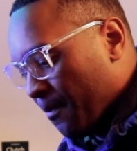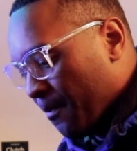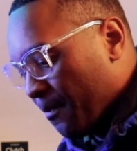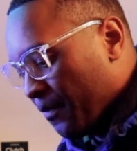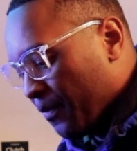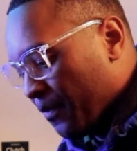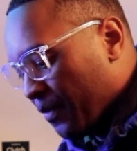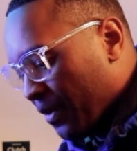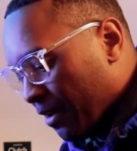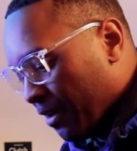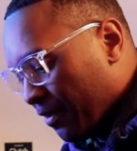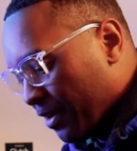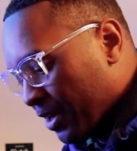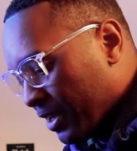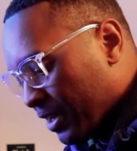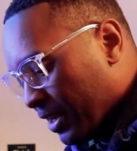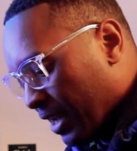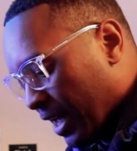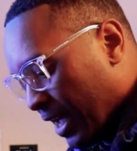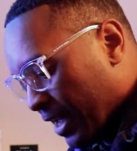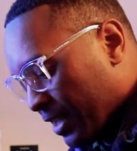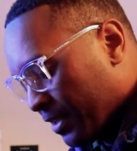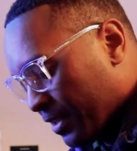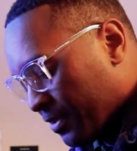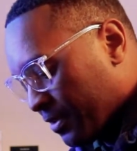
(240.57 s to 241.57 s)
very
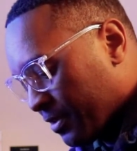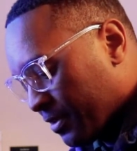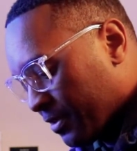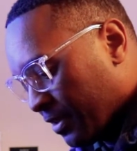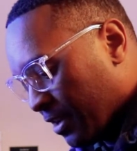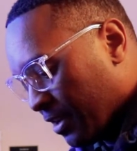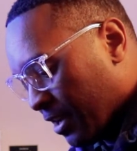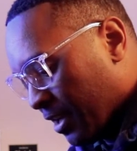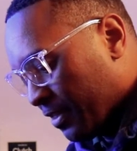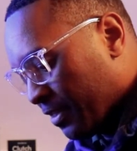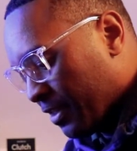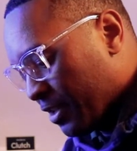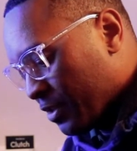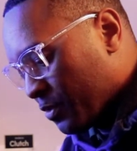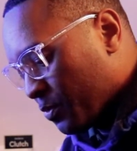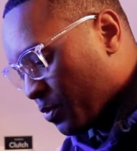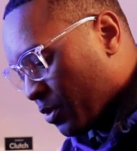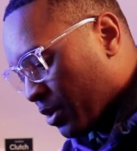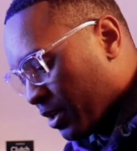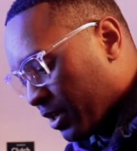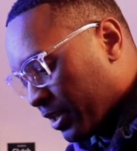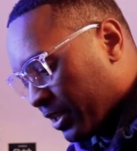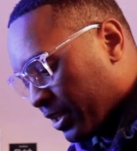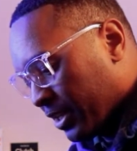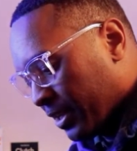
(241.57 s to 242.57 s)
nice. These
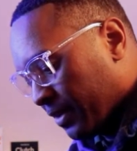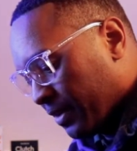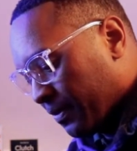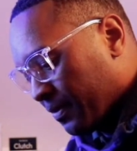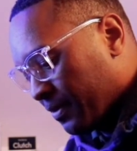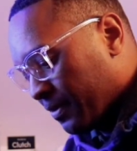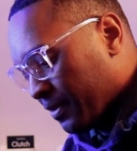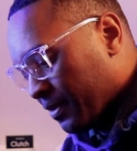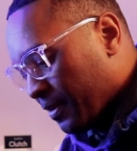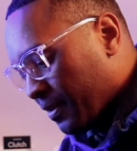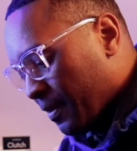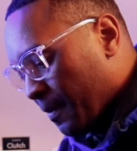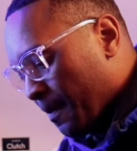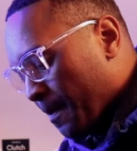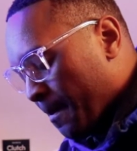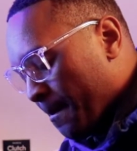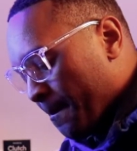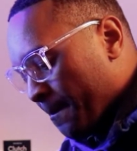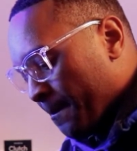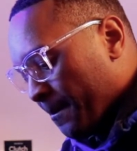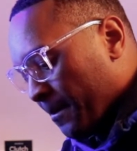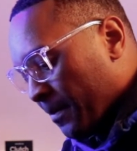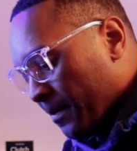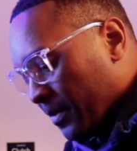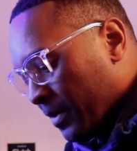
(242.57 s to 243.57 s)
were a gift,
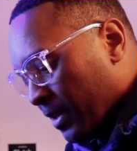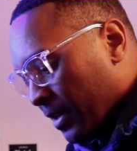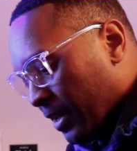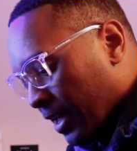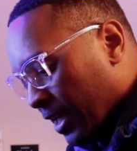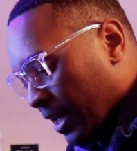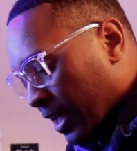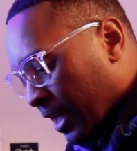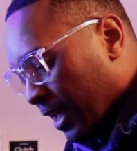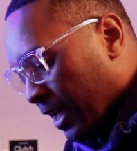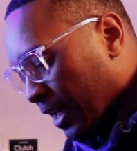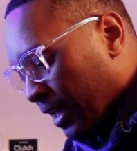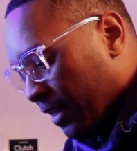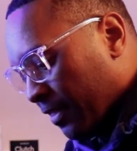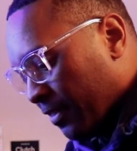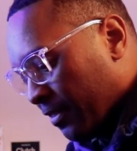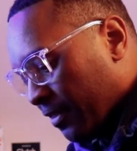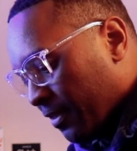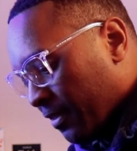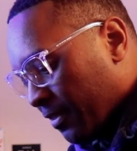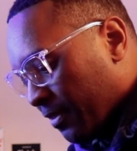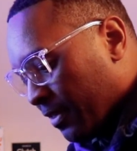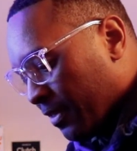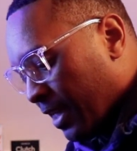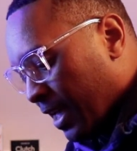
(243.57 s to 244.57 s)

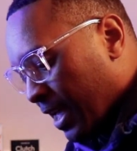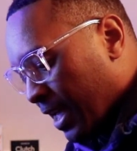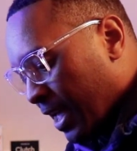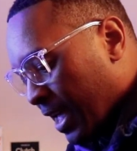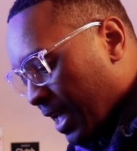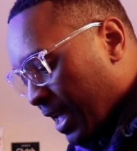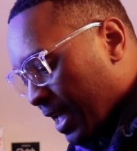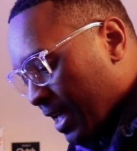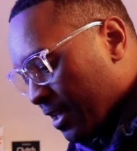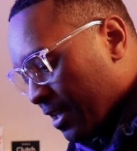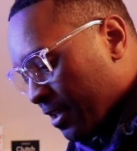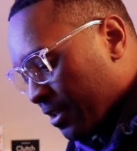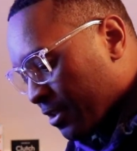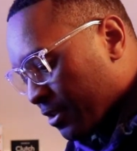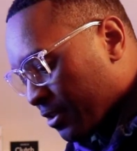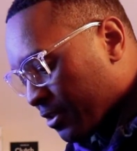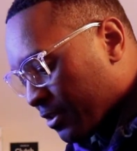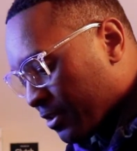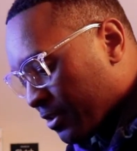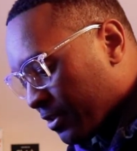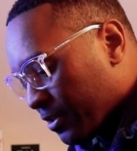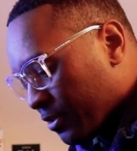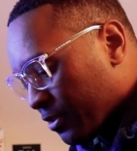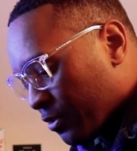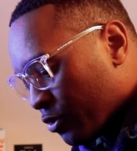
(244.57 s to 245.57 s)
and they
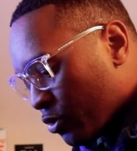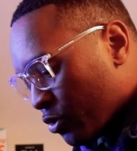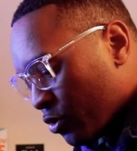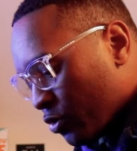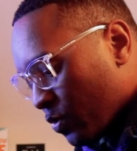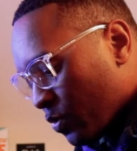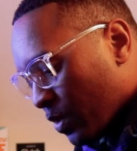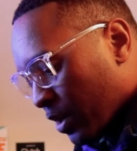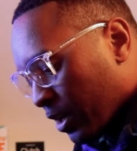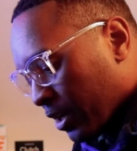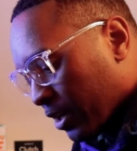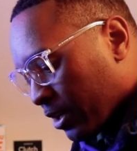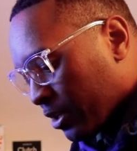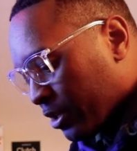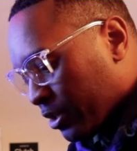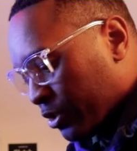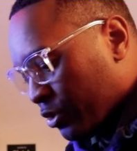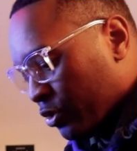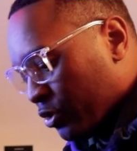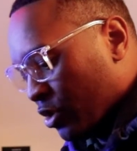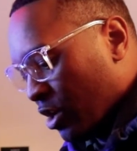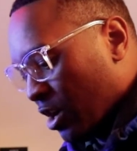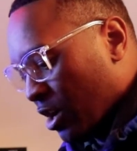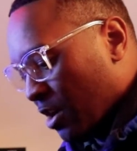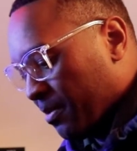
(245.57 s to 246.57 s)
do a good
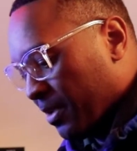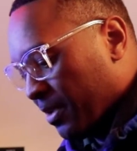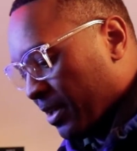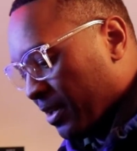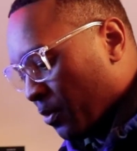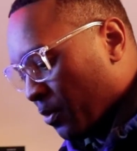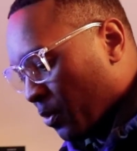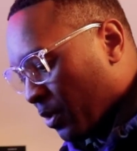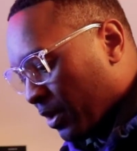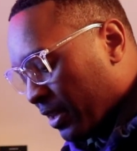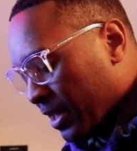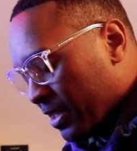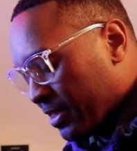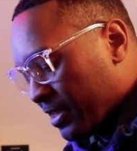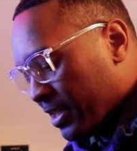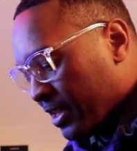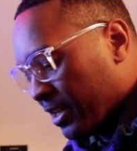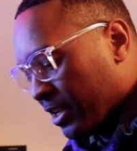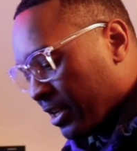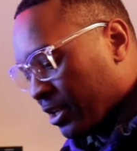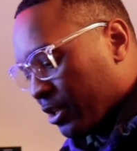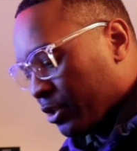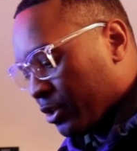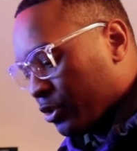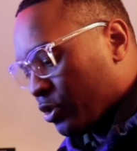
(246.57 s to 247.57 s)
job. They
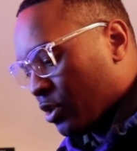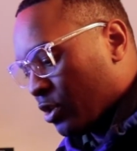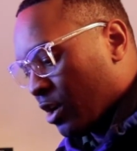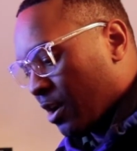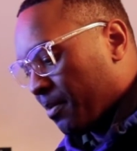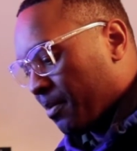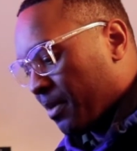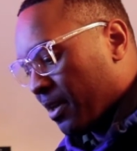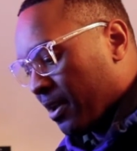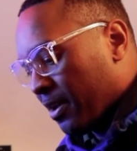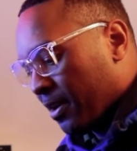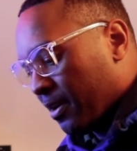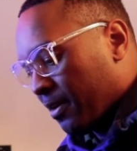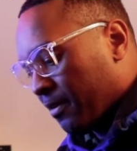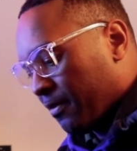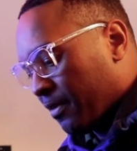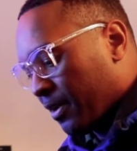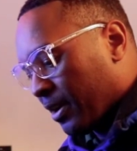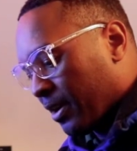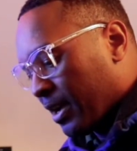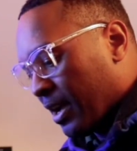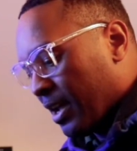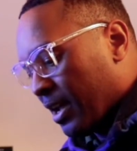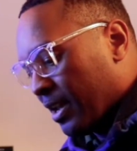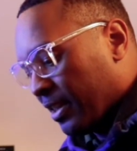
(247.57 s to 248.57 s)
did a good job.
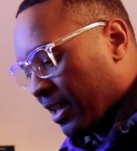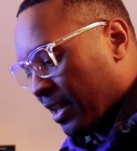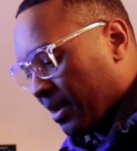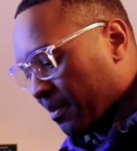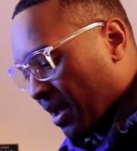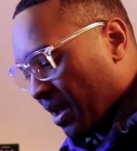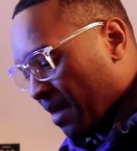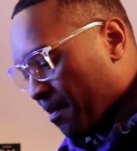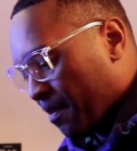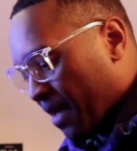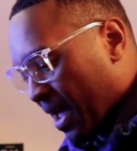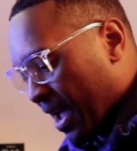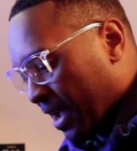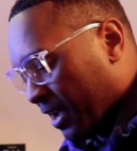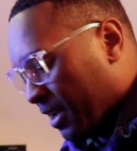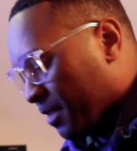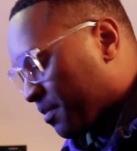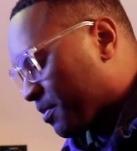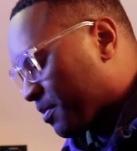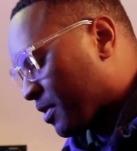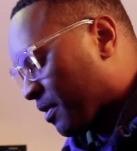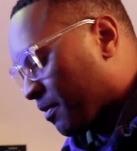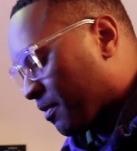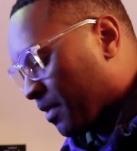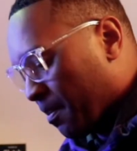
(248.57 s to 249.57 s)
They're kind of like my
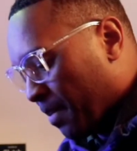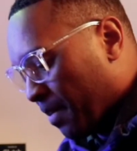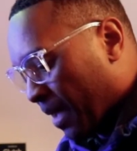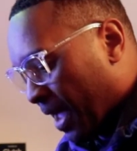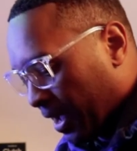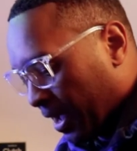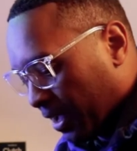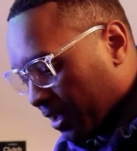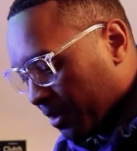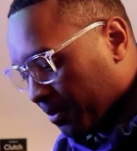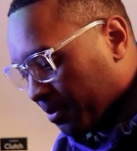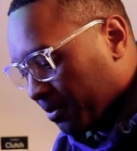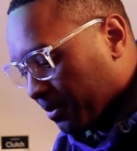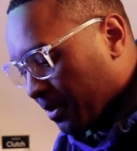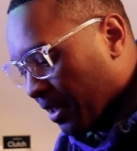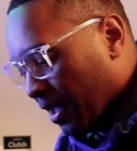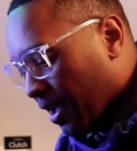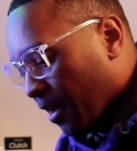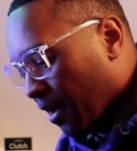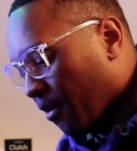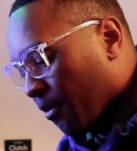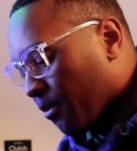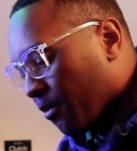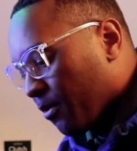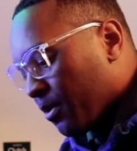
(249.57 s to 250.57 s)
backups of the backup
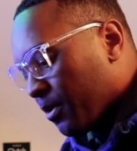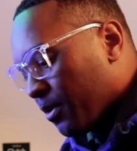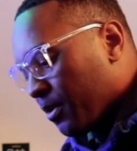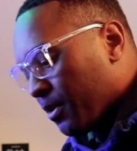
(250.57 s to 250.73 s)
now.